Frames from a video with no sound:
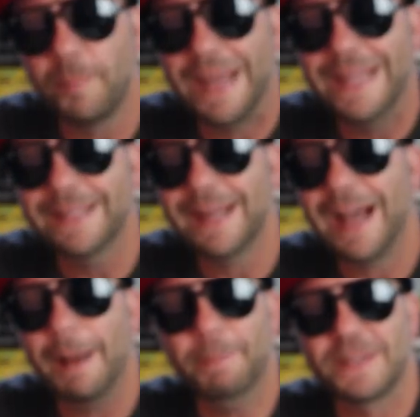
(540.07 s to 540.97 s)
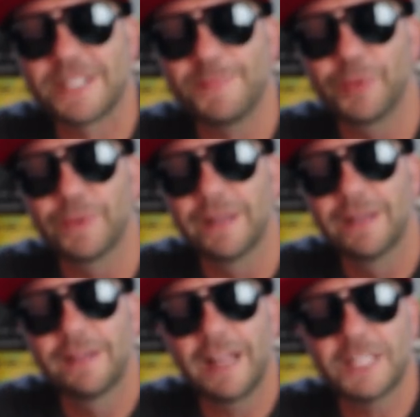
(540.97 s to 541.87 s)
painted Hopkins spoon.
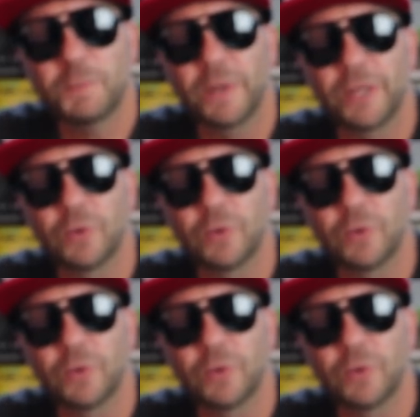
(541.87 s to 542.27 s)
That's pretty